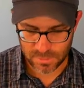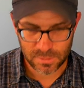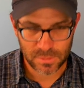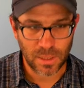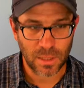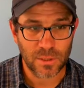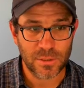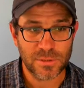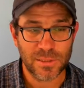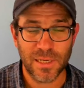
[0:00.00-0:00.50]

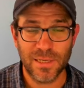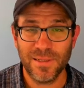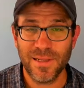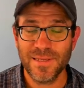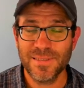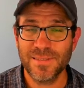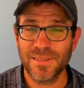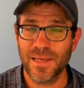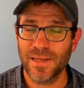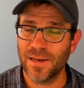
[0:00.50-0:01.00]
dollar sign
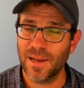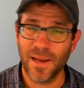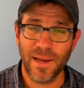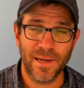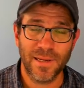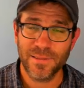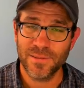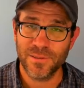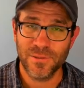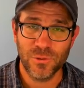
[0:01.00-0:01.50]
less than. I
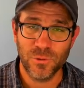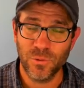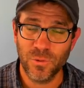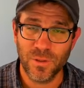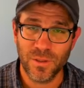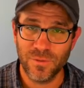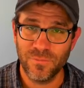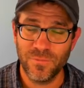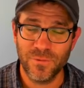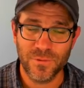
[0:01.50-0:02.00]
get the two
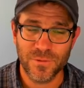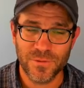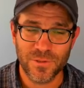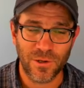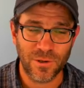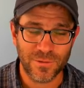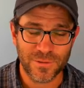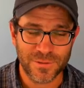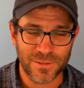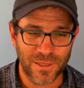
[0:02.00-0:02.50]
confused
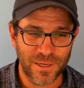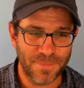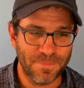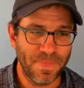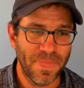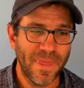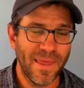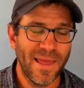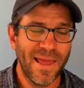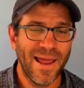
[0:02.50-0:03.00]
all the time.